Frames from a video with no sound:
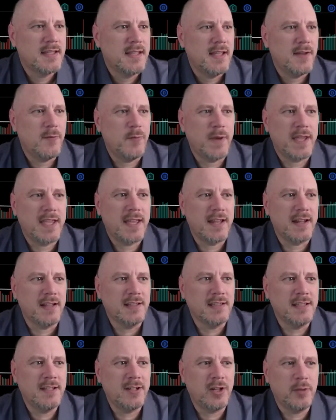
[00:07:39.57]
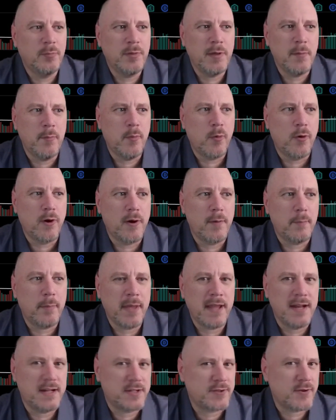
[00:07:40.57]
and we get a little bit more
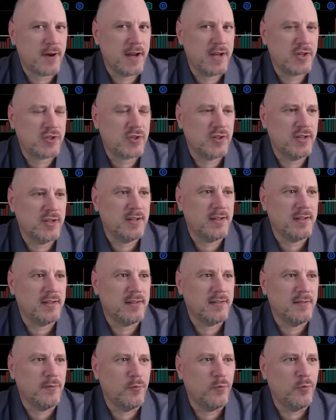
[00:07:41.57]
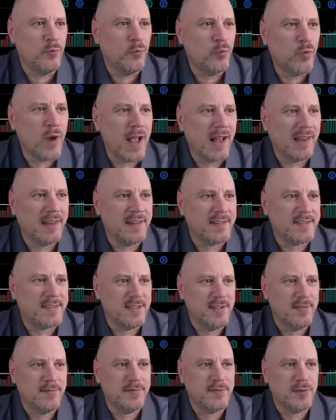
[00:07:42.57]
penetration
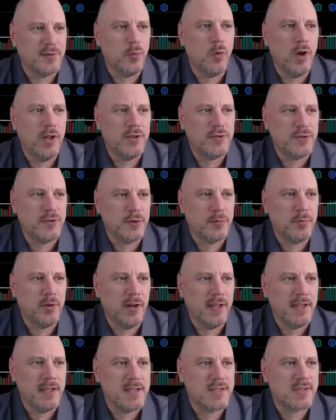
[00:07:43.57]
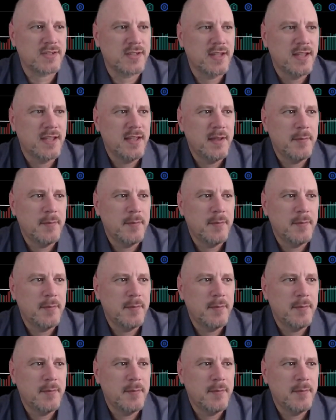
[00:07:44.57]
relative to what took place,